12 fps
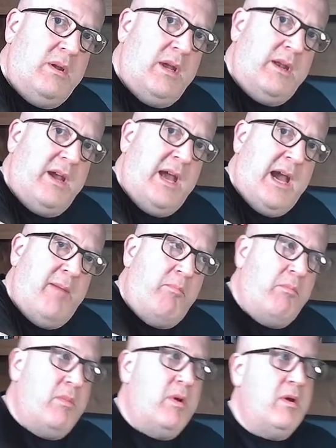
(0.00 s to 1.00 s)
and I
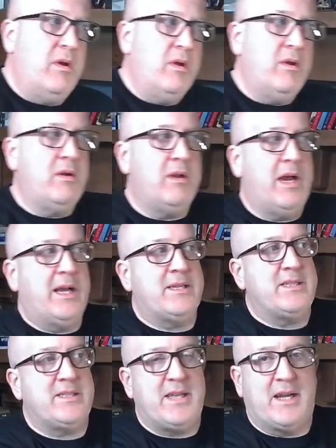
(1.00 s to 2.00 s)
am
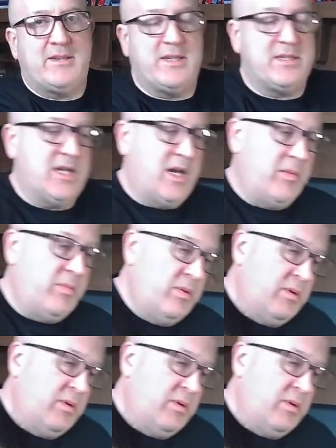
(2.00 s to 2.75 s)
anti-staticked up.